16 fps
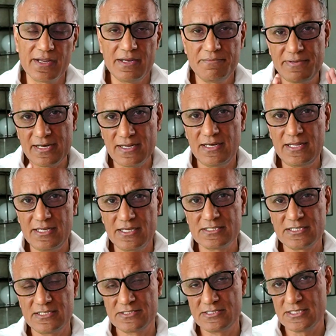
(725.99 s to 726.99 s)
Embedded Linux
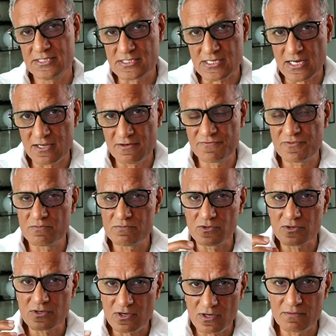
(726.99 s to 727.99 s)
is designed for
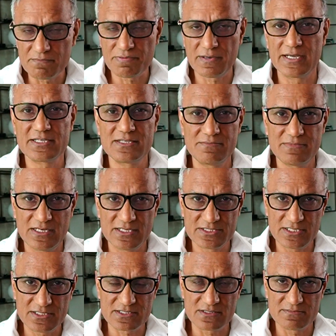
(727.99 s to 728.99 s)
more complex embedded
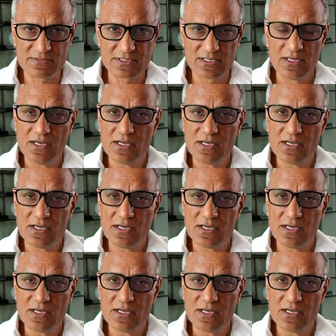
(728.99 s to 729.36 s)
systems.